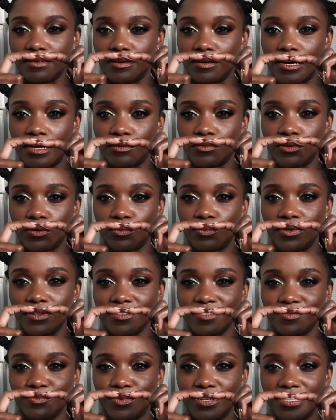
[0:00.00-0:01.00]
I don't know
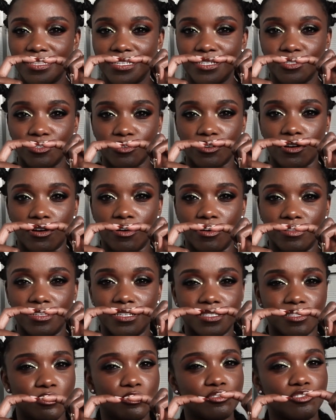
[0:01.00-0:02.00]
what these are called,
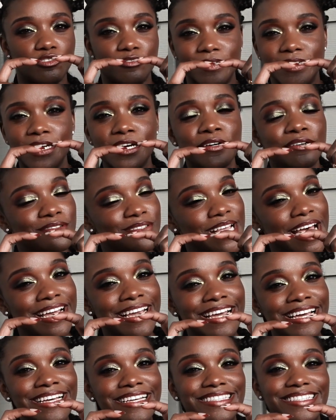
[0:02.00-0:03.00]
these little trios, I
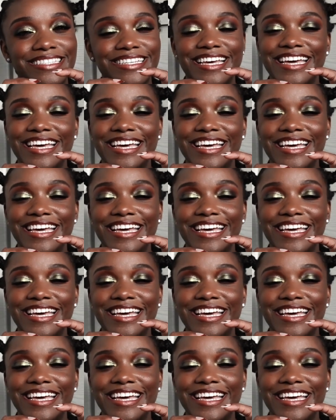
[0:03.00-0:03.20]
guess.